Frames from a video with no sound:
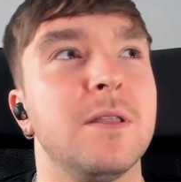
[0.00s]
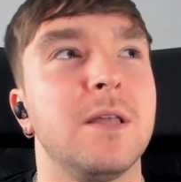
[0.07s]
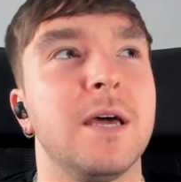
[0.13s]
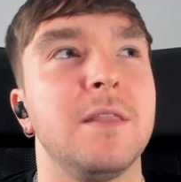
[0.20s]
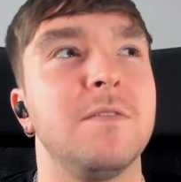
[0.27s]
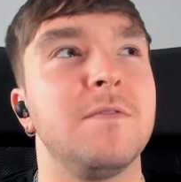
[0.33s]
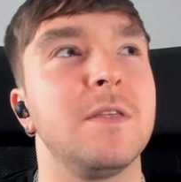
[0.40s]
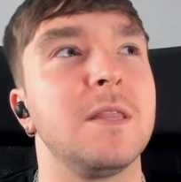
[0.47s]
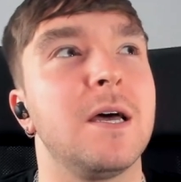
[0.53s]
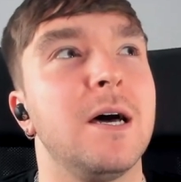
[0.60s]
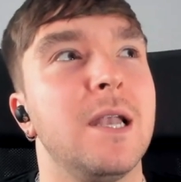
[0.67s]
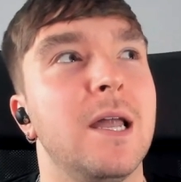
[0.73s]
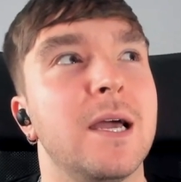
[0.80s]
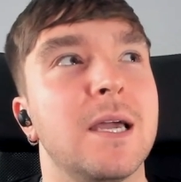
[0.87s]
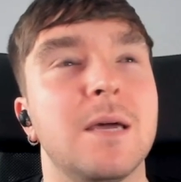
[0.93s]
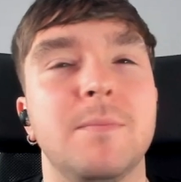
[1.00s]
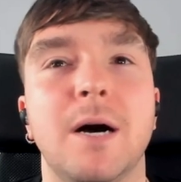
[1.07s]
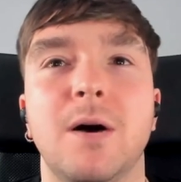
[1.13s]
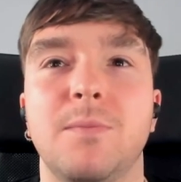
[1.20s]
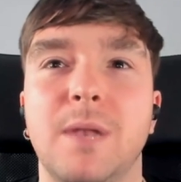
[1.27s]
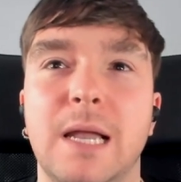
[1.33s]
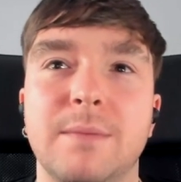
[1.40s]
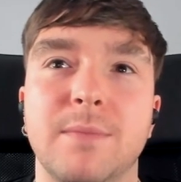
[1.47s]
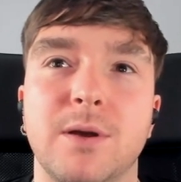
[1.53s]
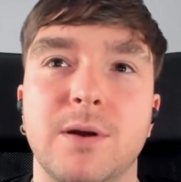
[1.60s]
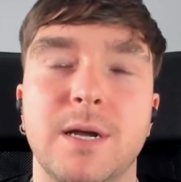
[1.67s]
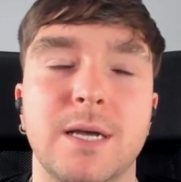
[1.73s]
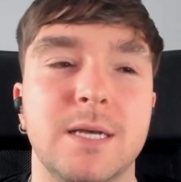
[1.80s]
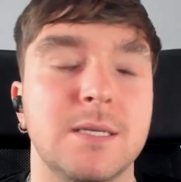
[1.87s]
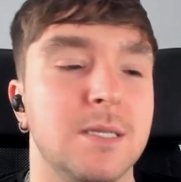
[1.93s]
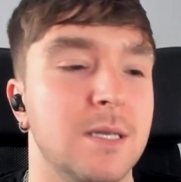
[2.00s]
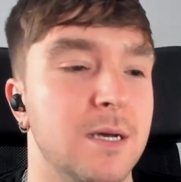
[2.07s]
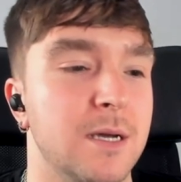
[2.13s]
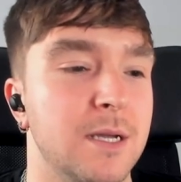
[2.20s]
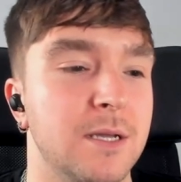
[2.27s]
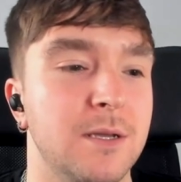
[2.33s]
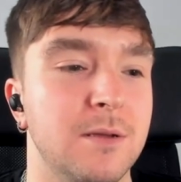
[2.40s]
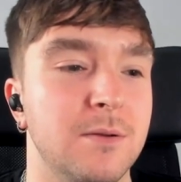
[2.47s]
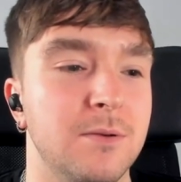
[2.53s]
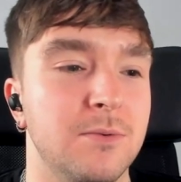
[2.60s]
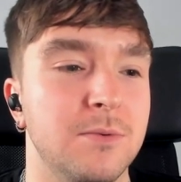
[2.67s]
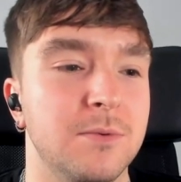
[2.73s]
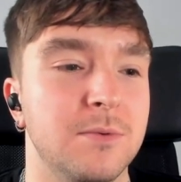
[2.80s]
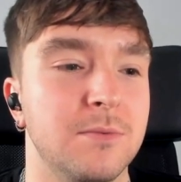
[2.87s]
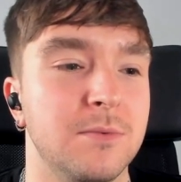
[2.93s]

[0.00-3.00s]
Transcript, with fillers: Like the thing that I like about Black Mirror is that you